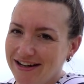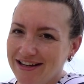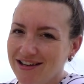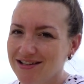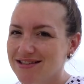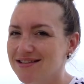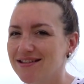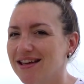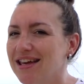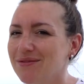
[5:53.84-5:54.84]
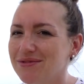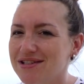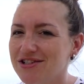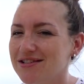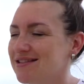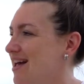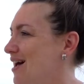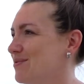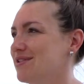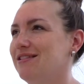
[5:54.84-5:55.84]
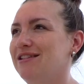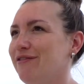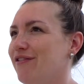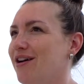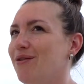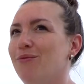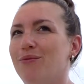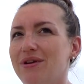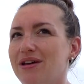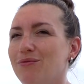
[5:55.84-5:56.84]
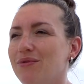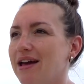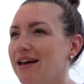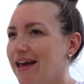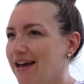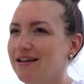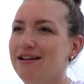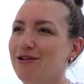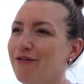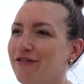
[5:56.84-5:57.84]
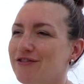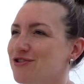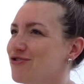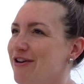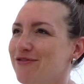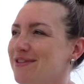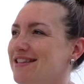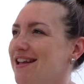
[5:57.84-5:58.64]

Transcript: really, because it was just absolutely fine. We we again hit it off straight from the